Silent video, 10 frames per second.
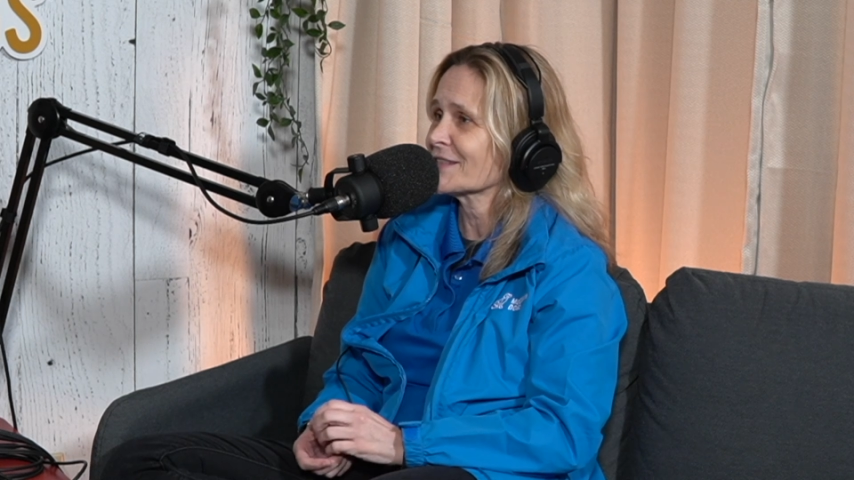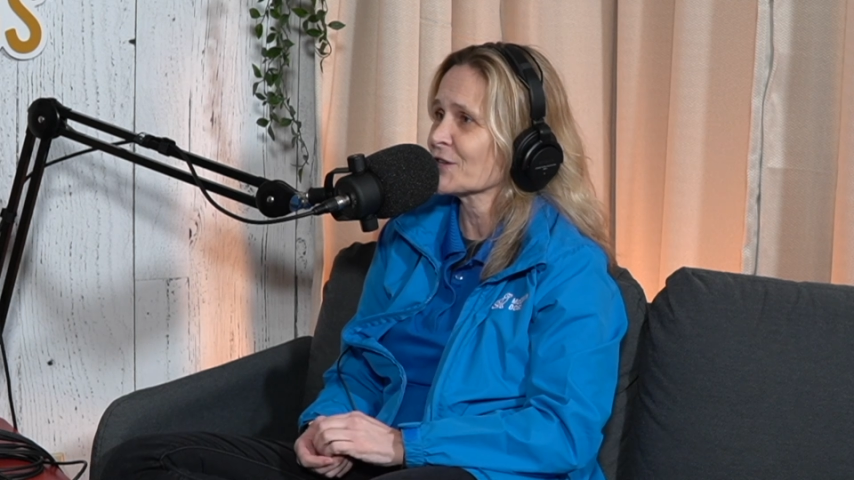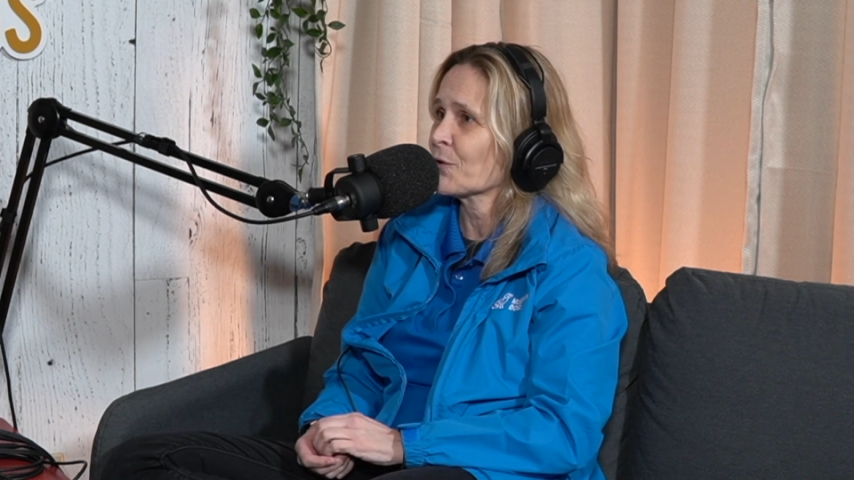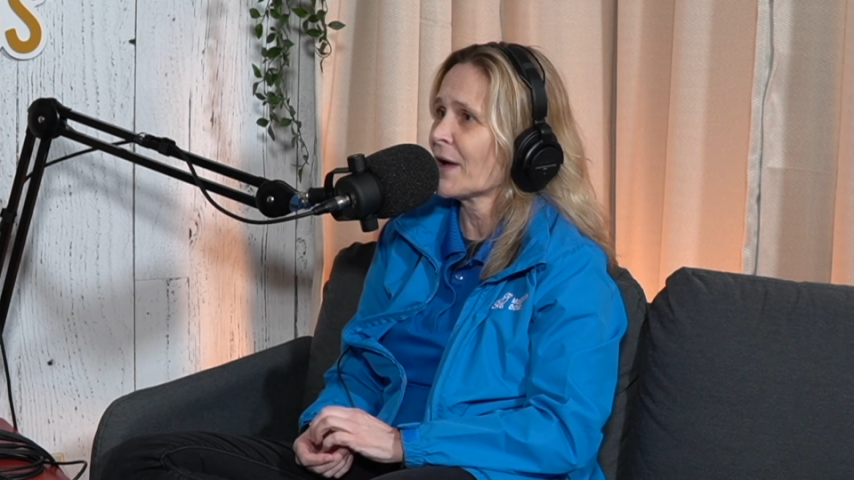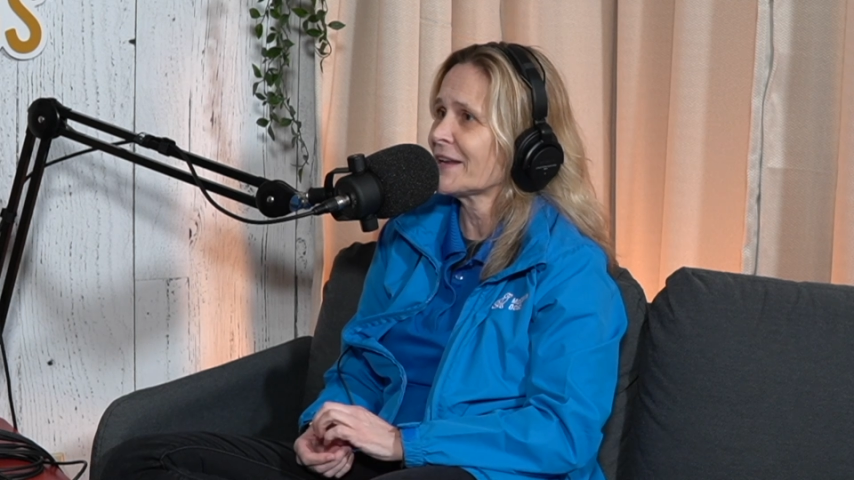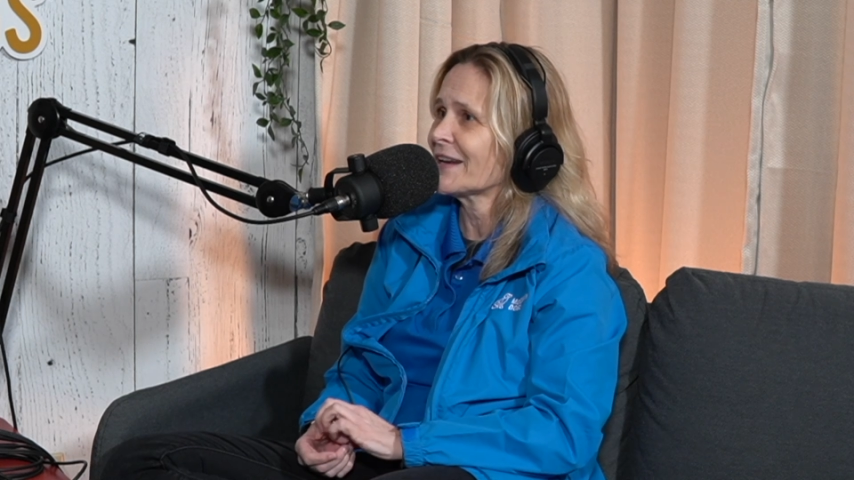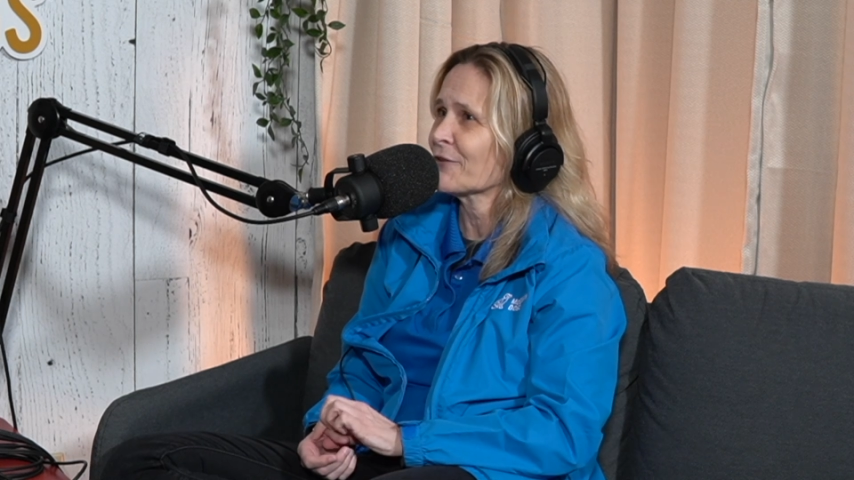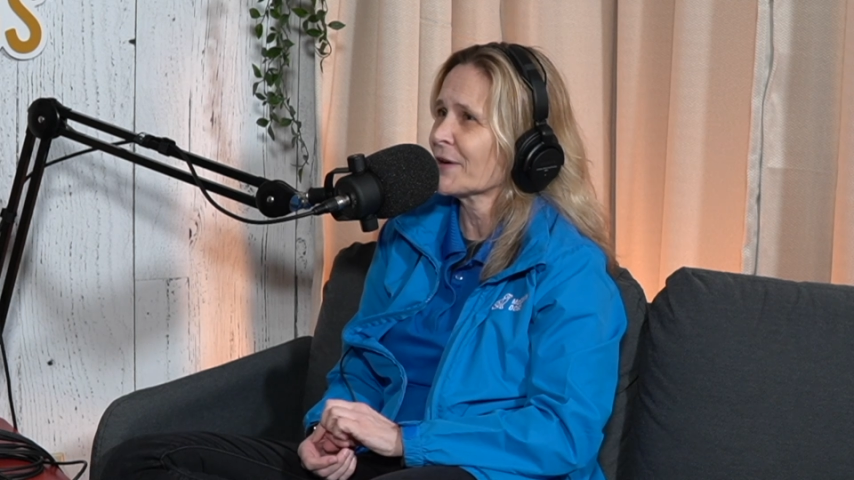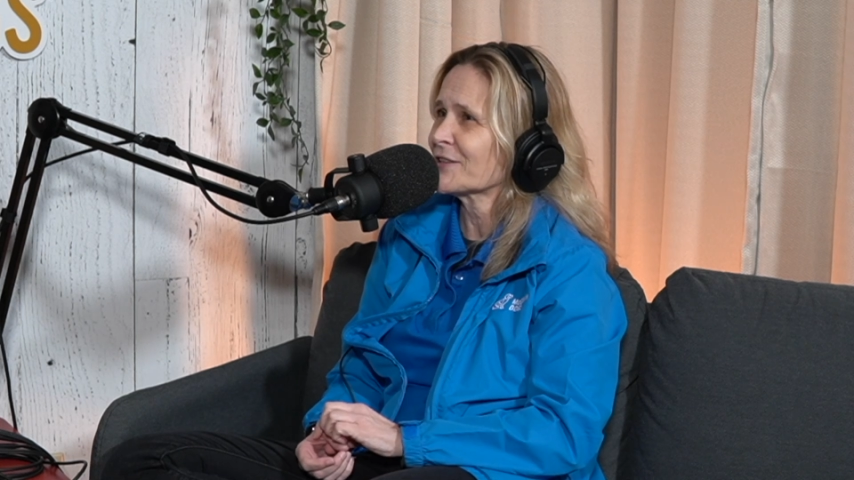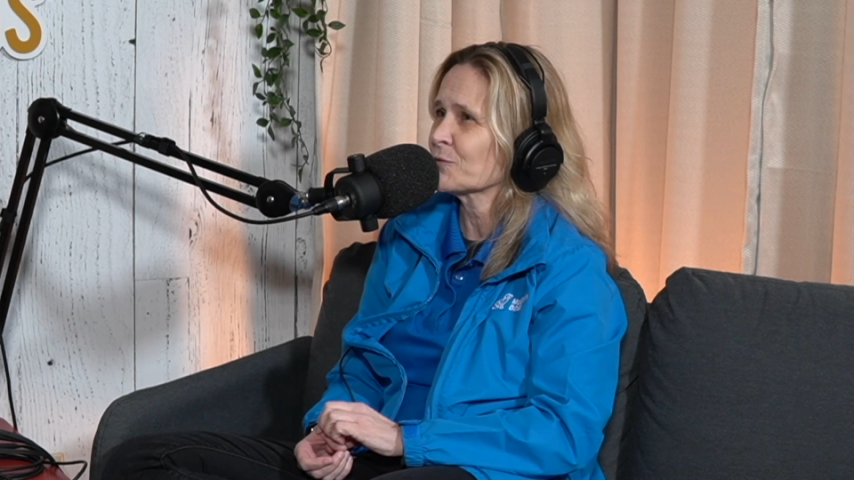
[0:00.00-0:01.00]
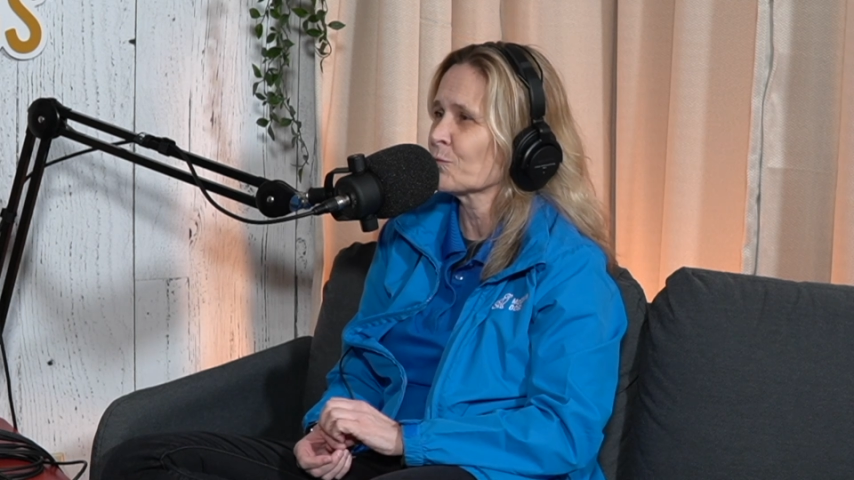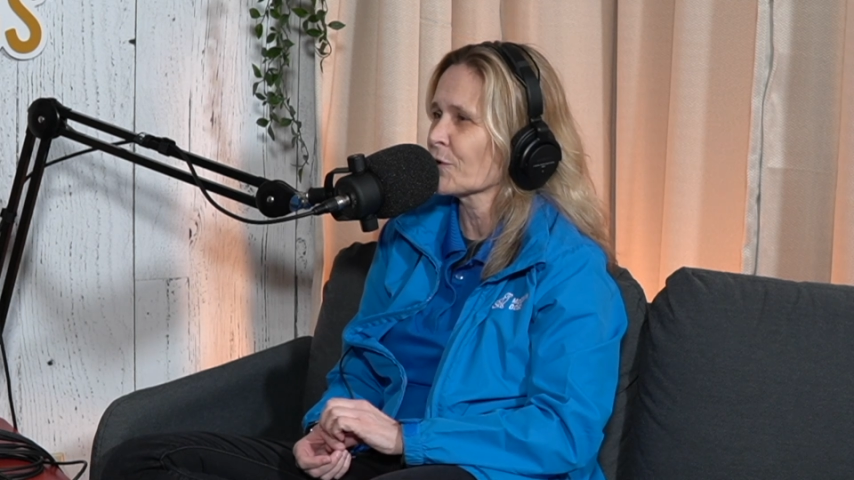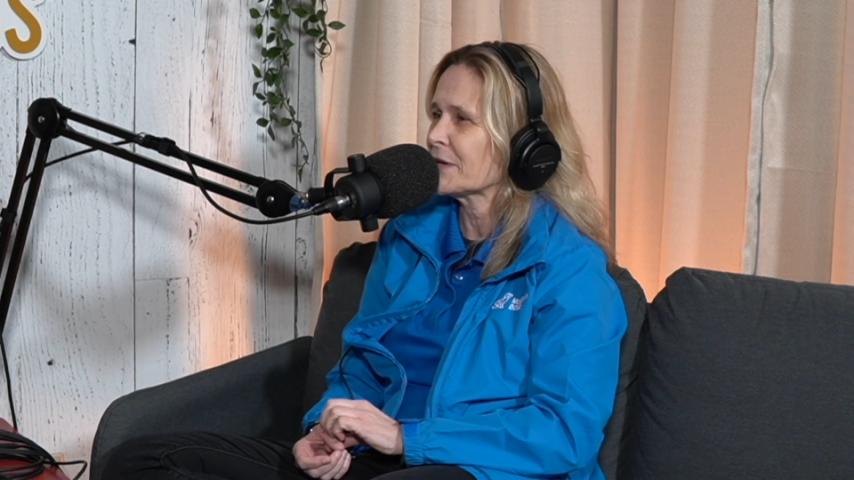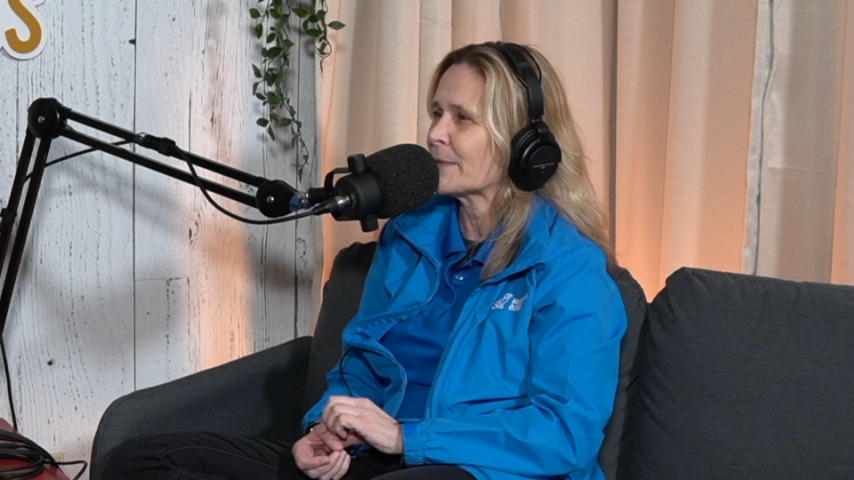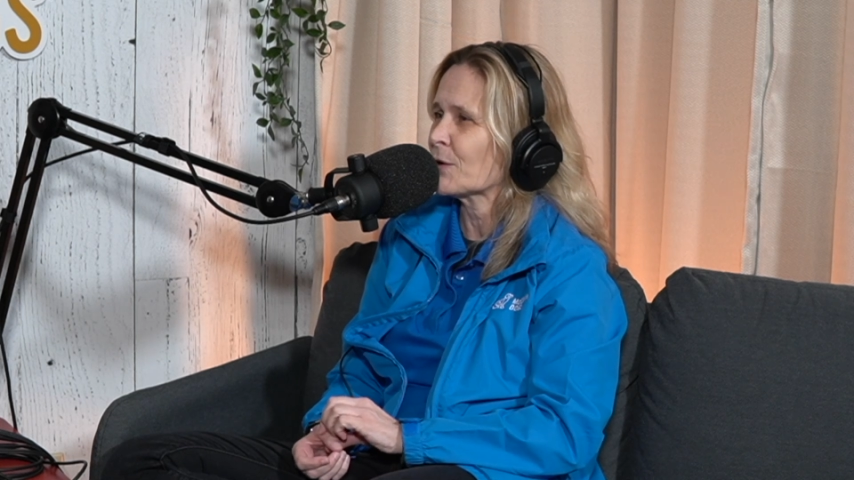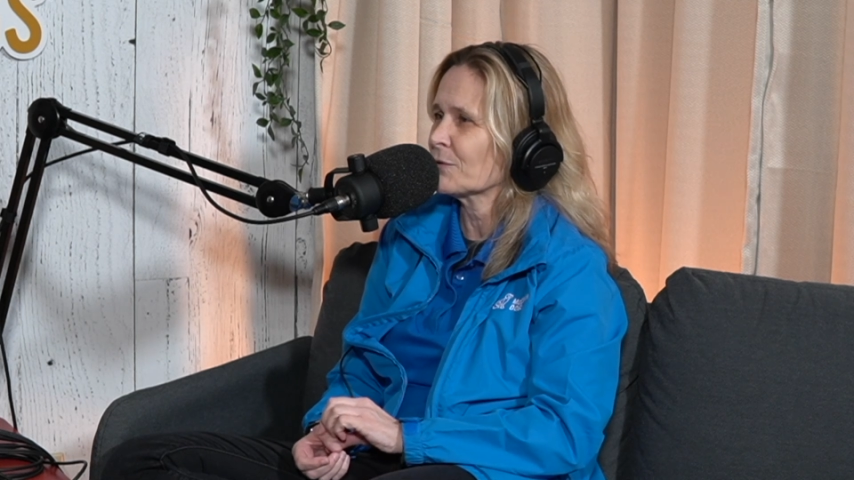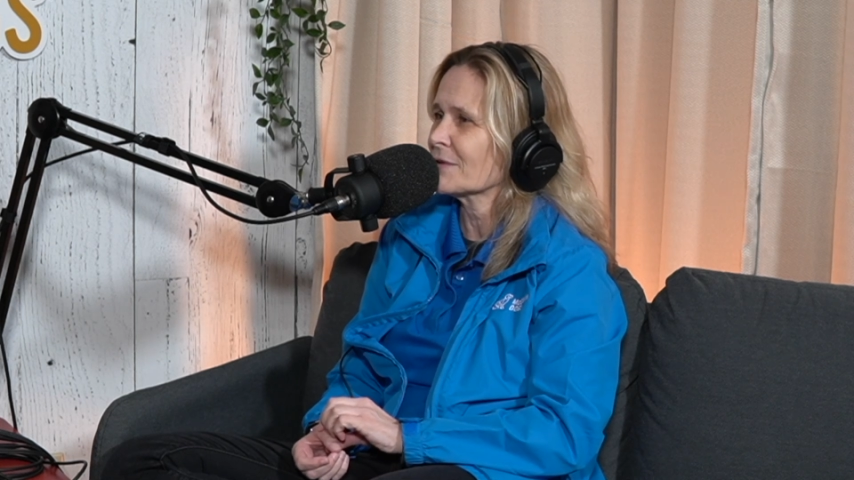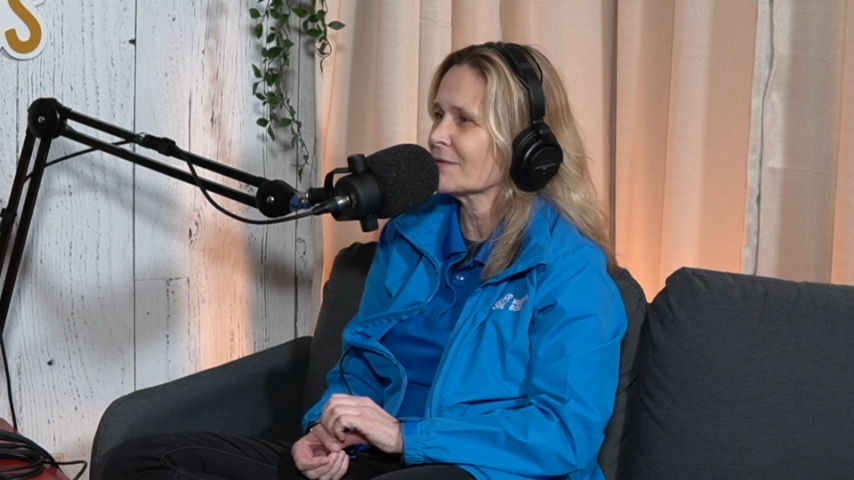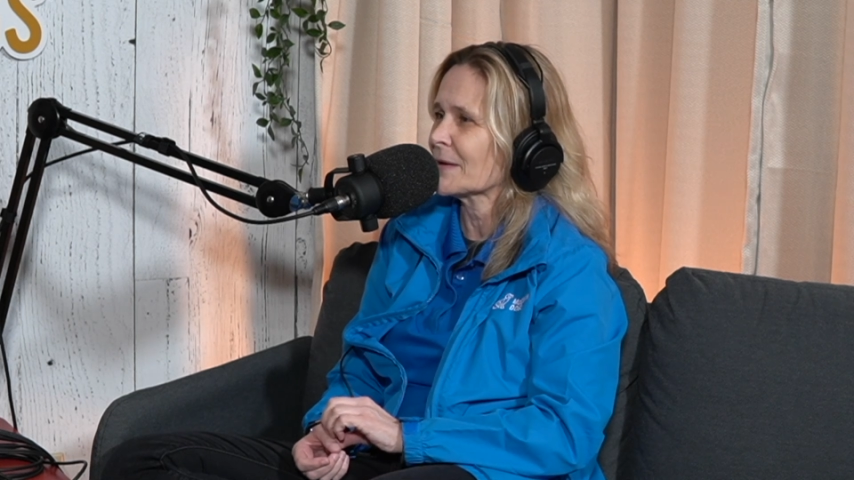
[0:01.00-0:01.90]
So I never had to worry about